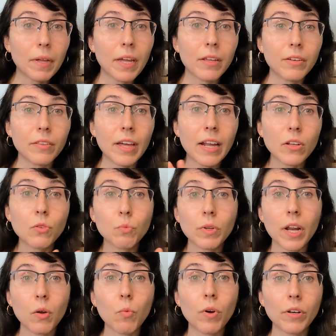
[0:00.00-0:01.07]
and that is what
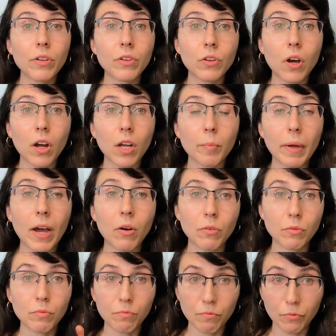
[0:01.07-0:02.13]
I wanted to talk
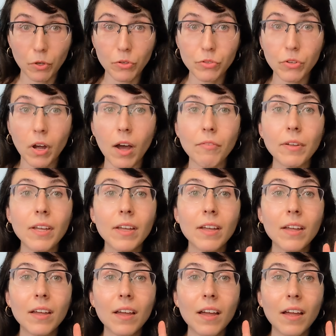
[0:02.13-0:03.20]
about first off.
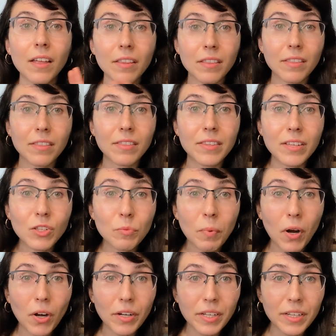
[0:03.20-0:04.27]
This
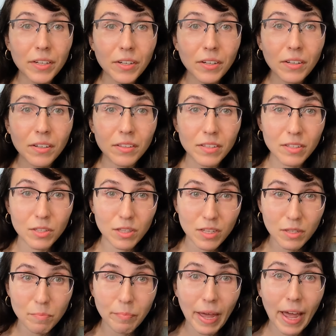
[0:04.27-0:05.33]
part here, this,
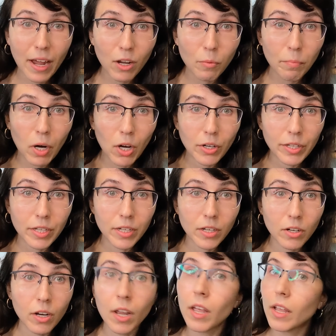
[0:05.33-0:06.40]
this back part
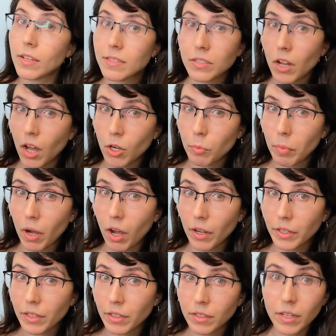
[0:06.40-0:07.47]
here is not a
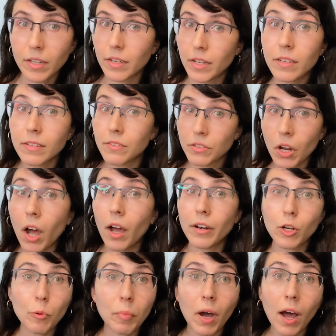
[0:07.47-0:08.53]
pocket. It is not
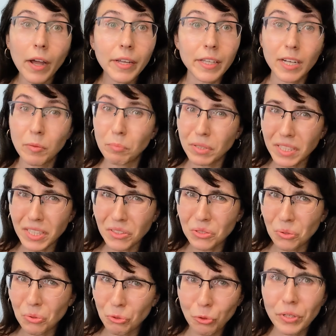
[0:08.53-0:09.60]
a pocket and please
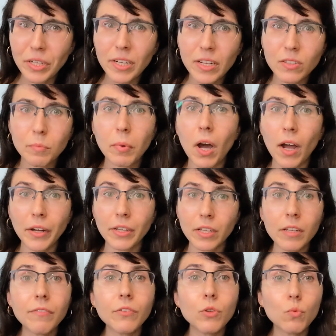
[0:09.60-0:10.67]
don't treat it as a pocket
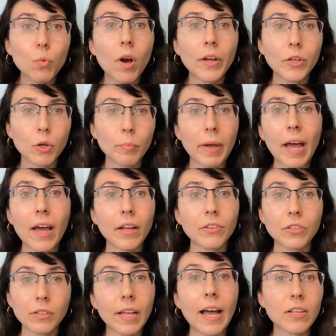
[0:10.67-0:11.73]
if you want your bag
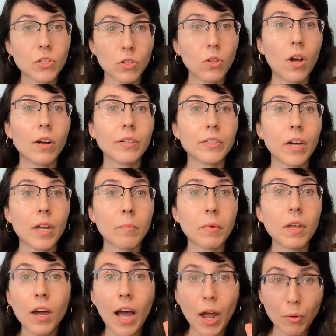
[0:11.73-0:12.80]
to last a long time.
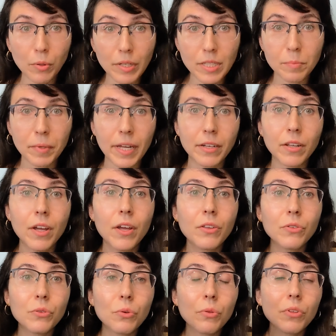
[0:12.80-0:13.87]
I will explain.
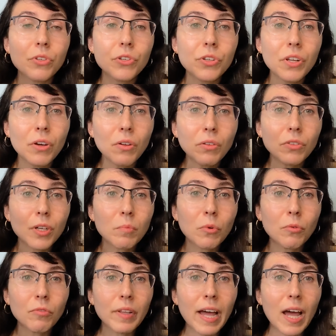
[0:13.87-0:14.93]
So the Chanel double
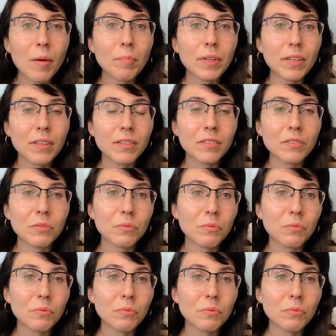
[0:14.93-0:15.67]
flap is,